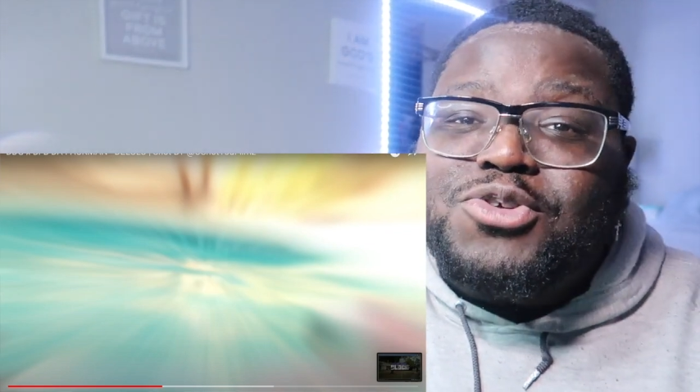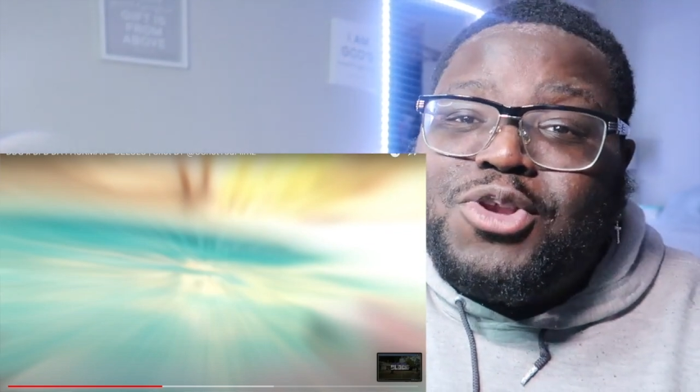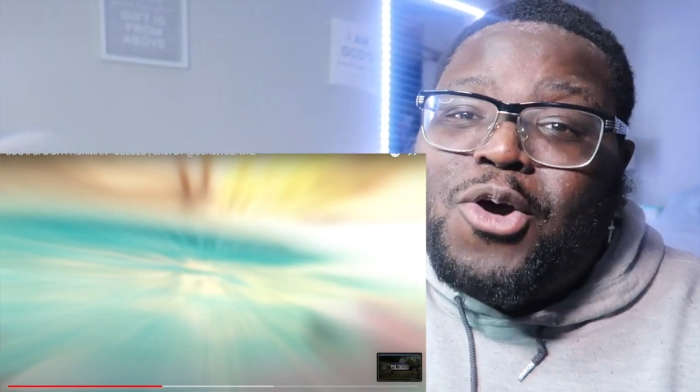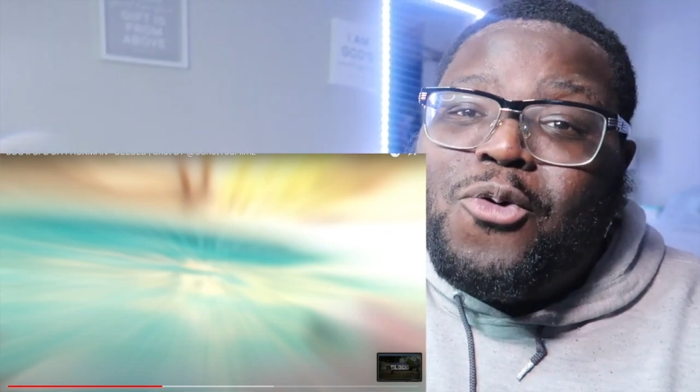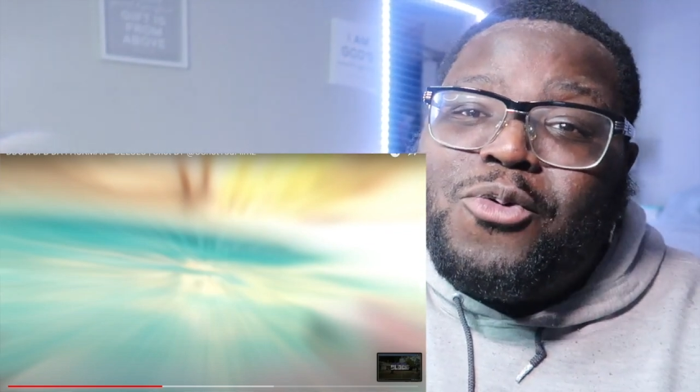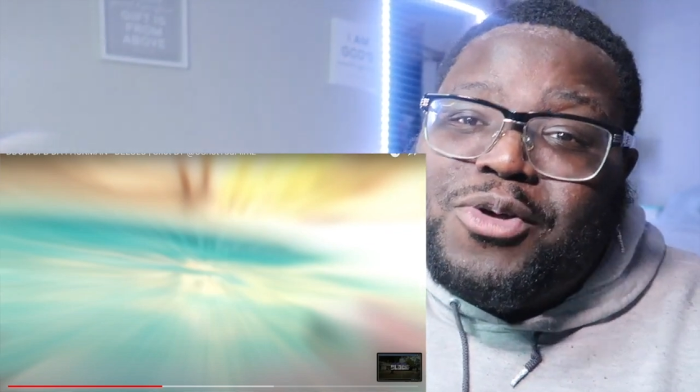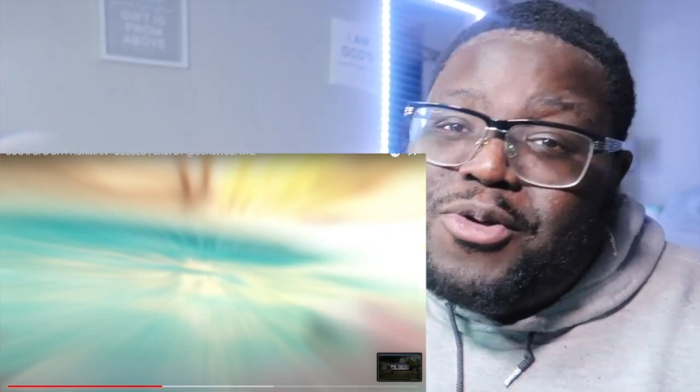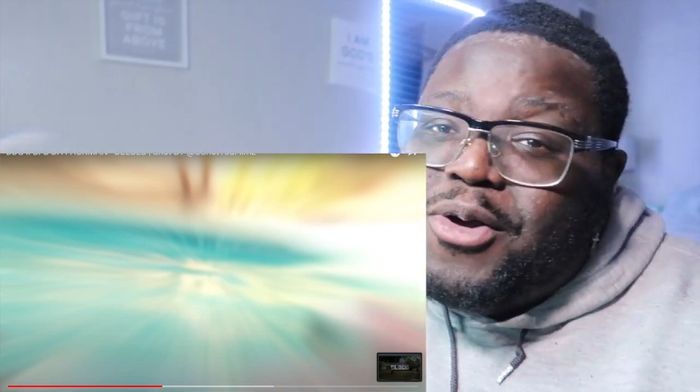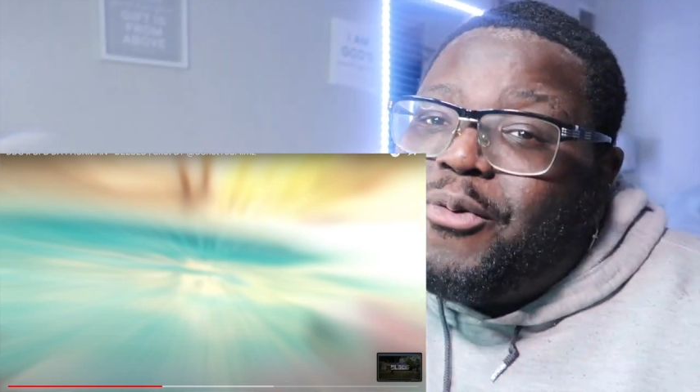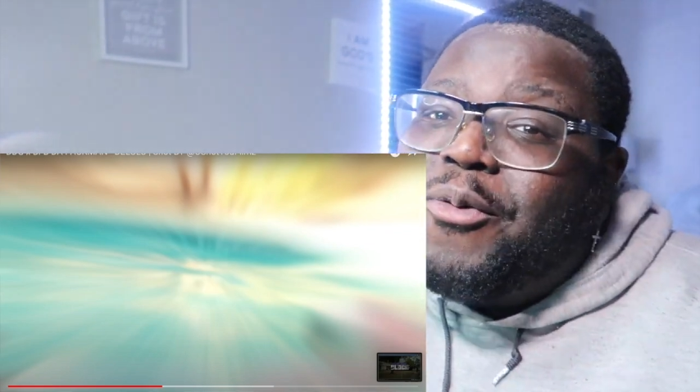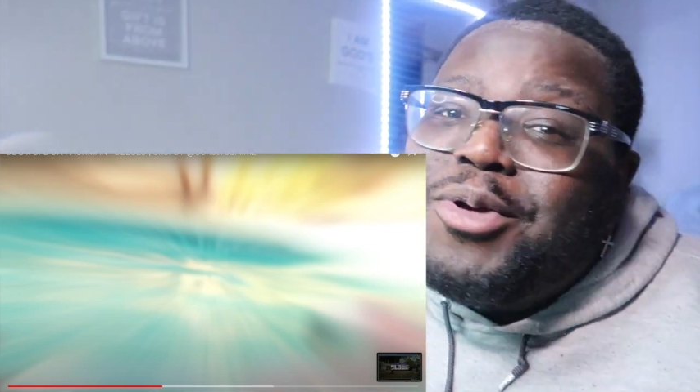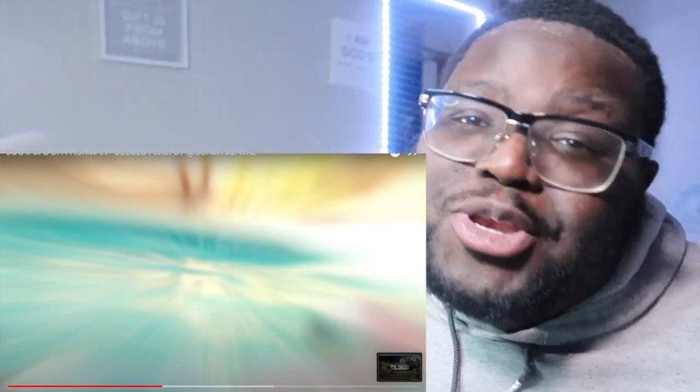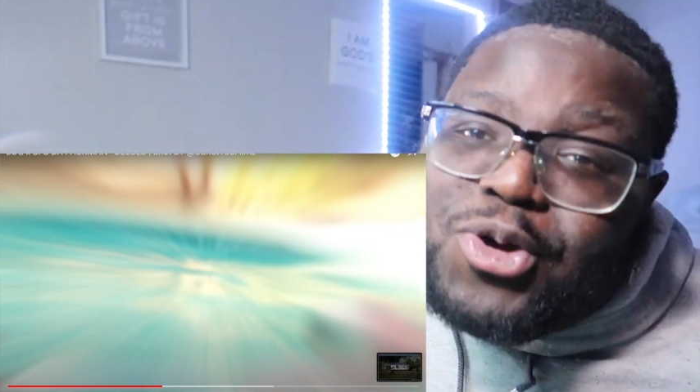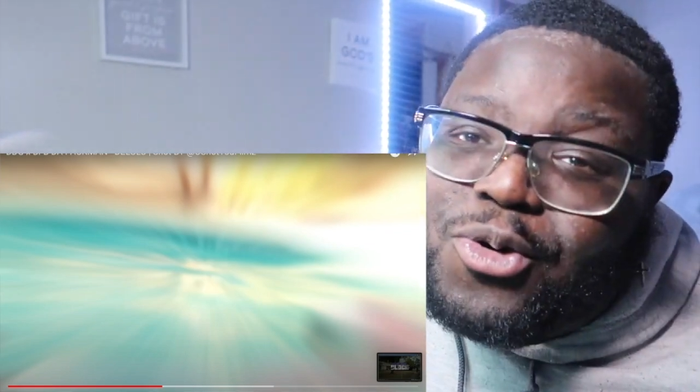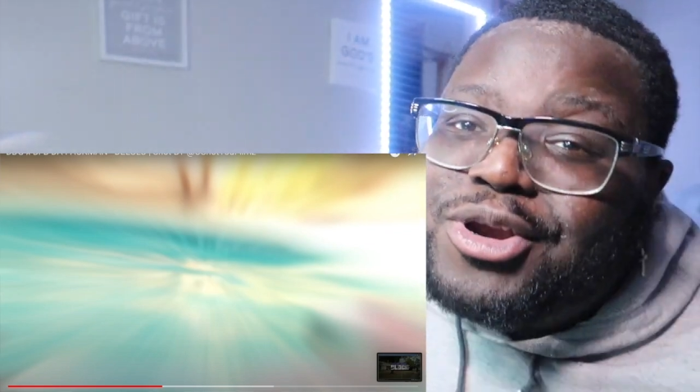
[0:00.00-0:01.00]
You know
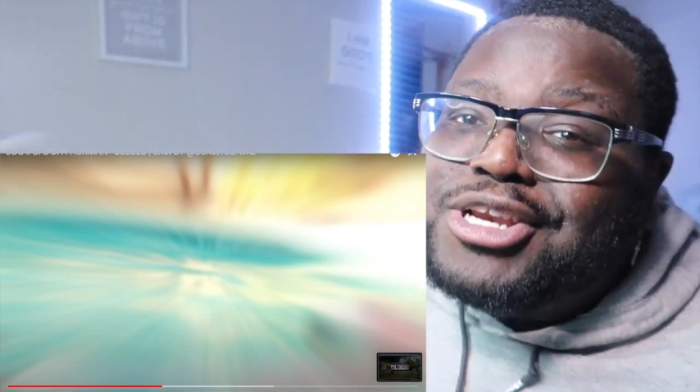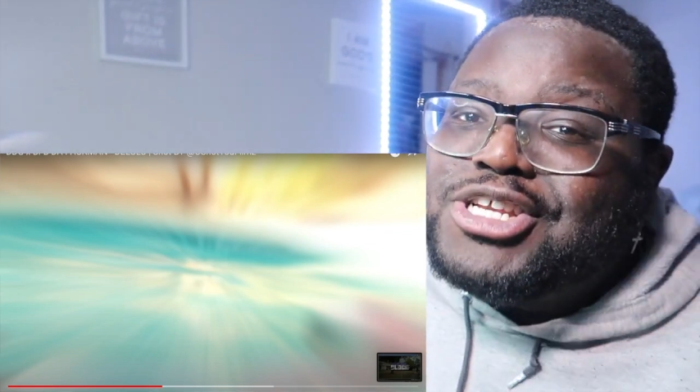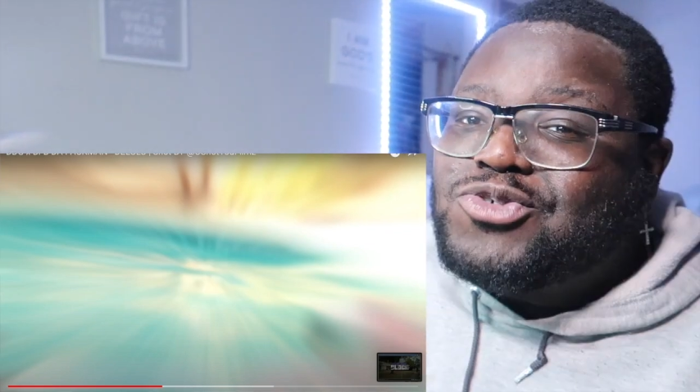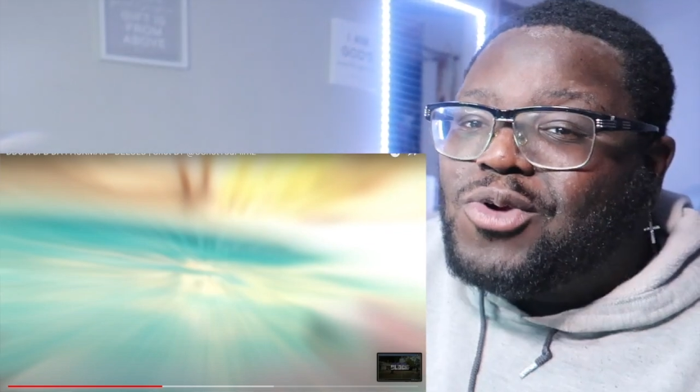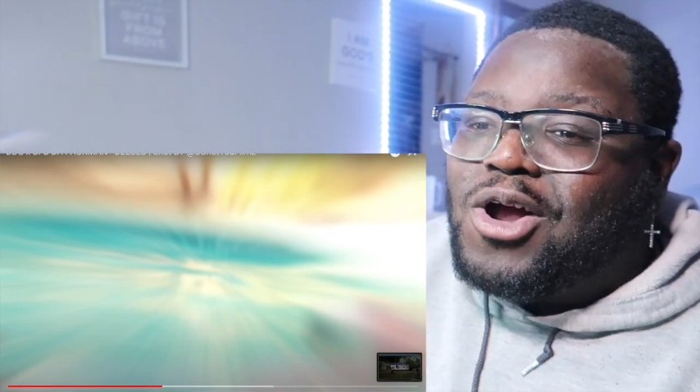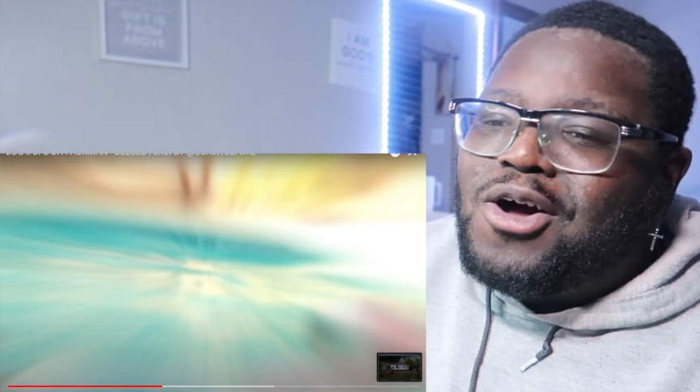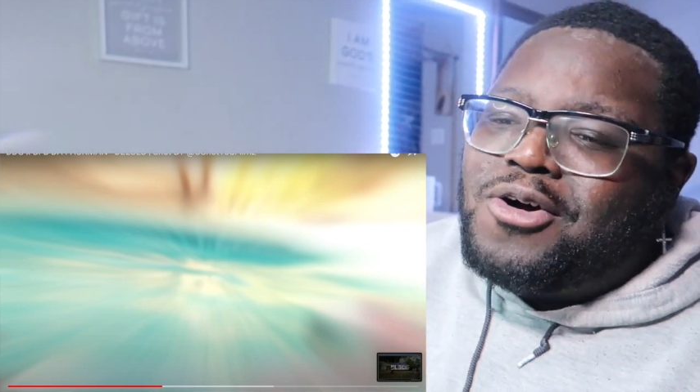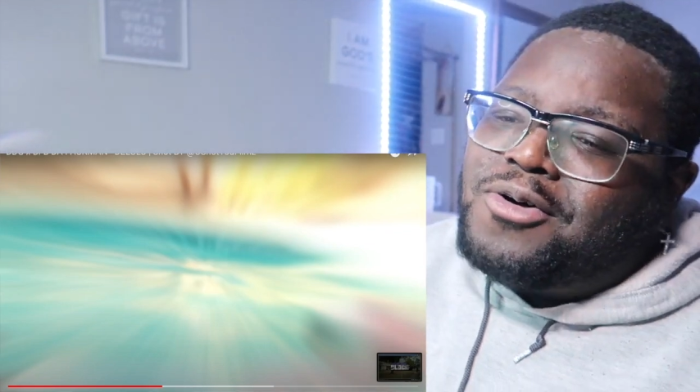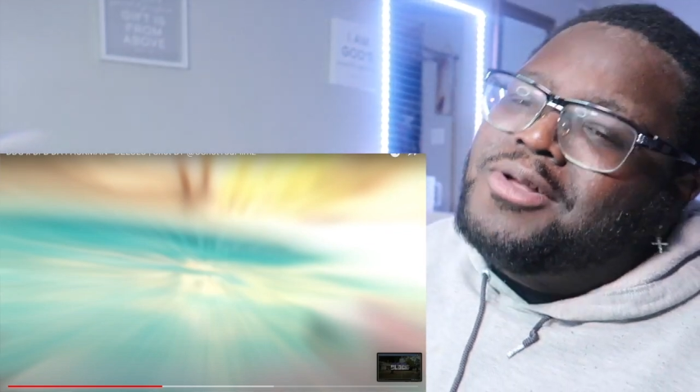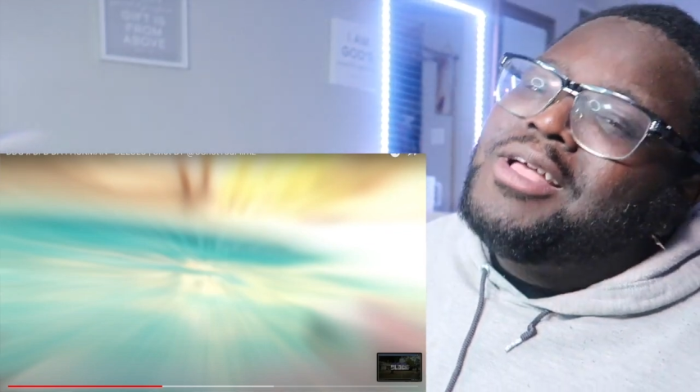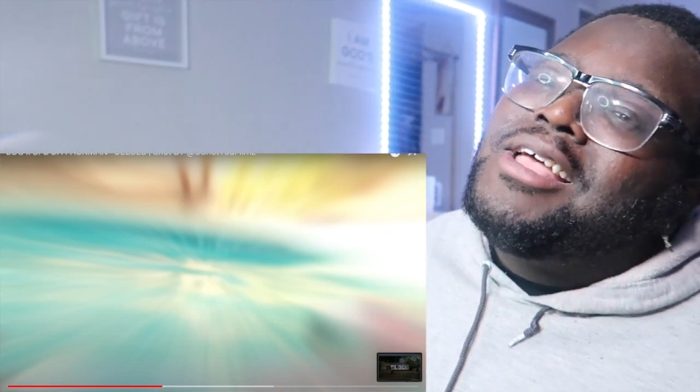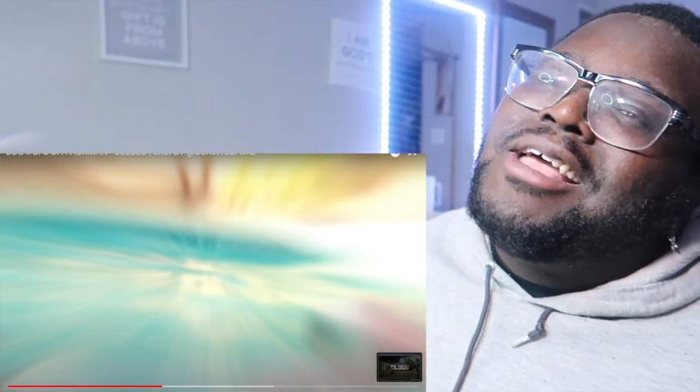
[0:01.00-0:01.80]
what we doing is wrong.